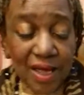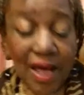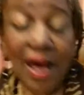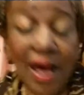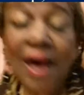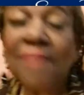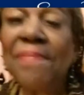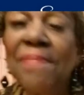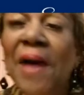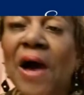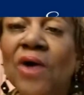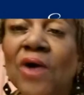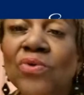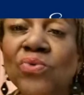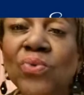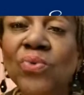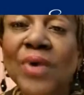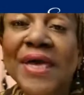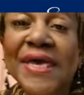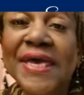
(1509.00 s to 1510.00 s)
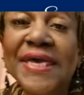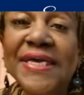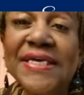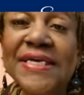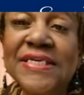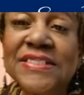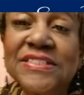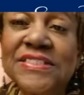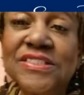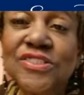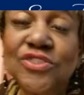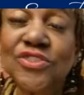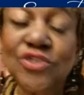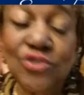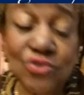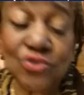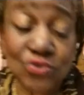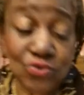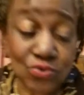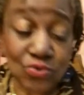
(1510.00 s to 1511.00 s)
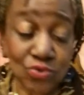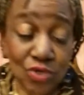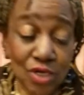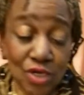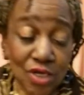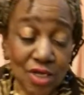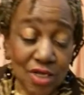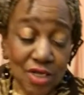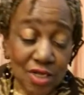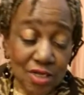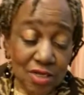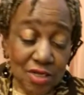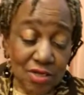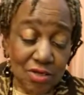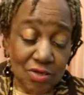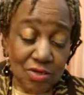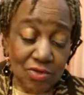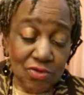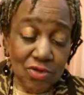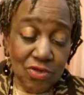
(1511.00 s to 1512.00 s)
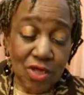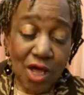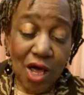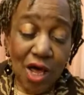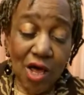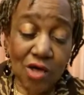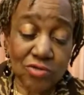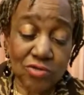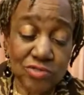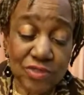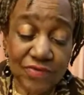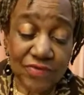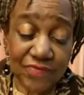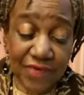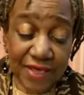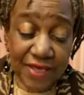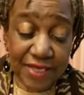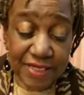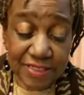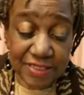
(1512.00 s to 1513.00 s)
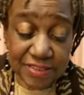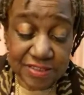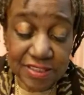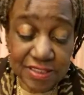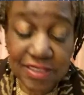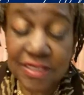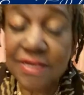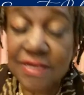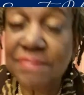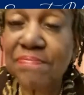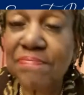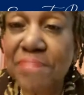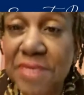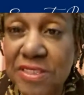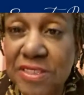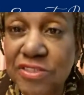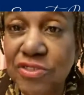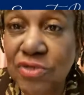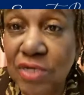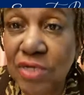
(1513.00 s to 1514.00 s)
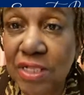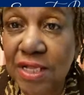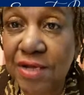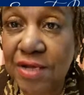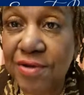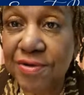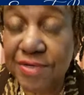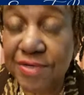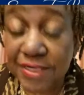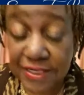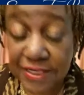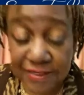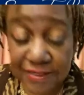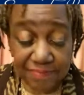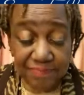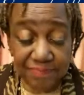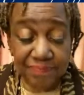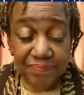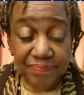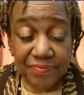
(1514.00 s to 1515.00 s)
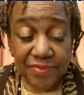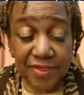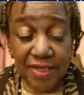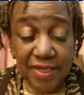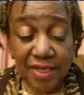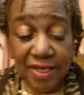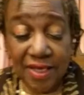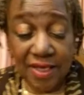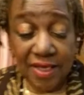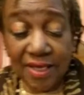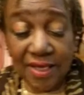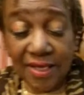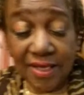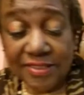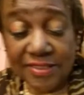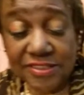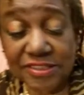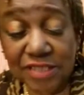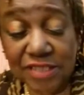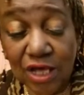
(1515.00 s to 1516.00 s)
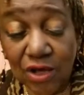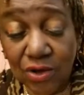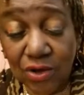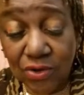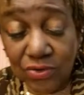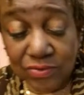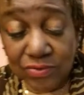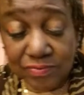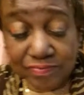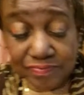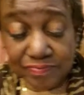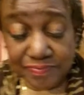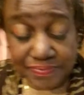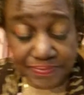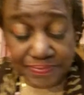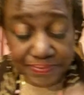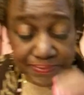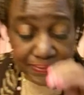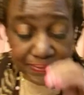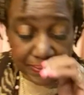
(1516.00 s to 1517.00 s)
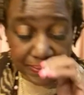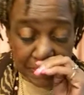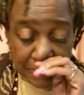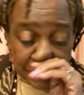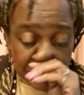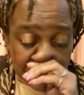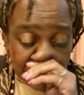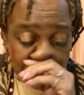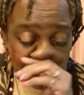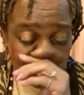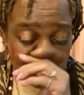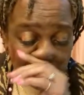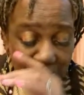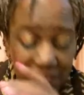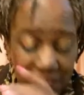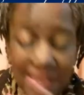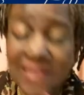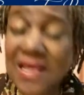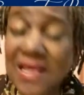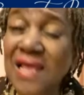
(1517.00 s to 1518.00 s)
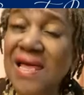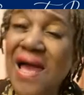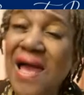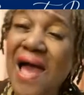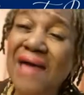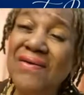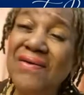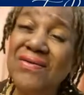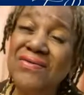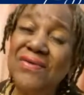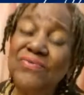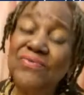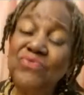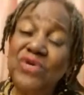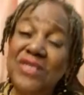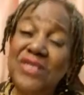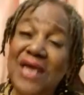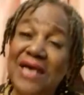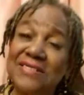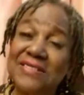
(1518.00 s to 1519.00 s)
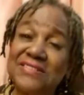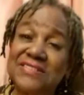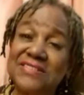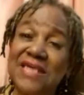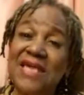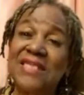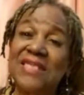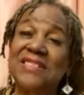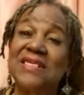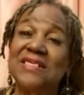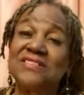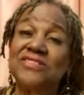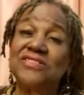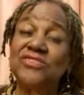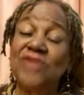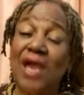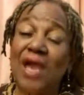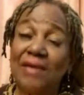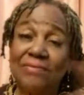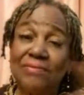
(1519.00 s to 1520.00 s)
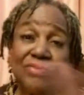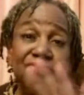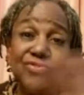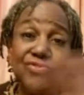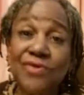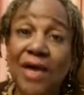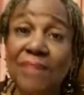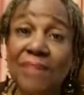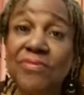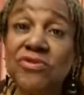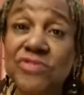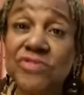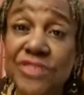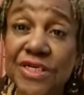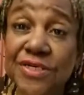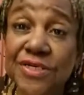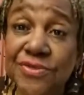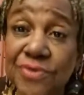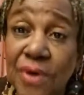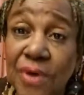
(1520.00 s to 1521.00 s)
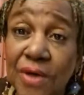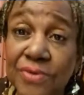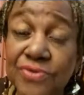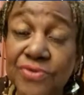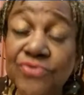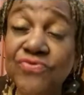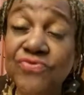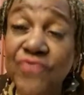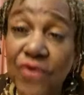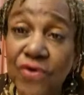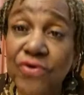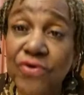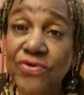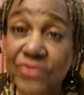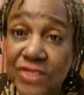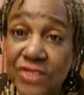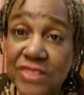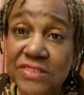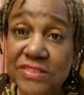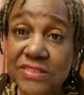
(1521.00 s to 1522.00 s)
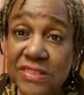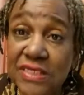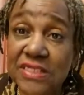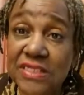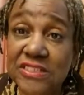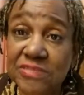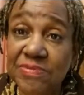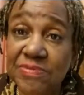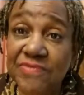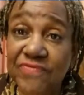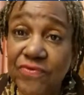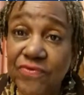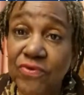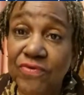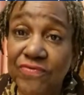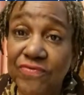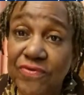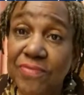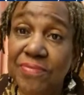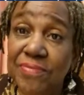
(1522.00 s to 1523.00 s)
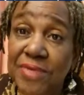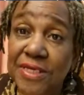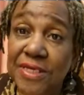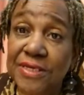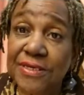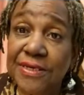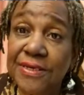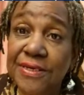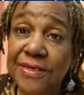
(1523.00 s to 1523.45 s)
about ways to cultivate mental clarity. So, and when I say this, I'm going to tell you all, you've heard these things before from me,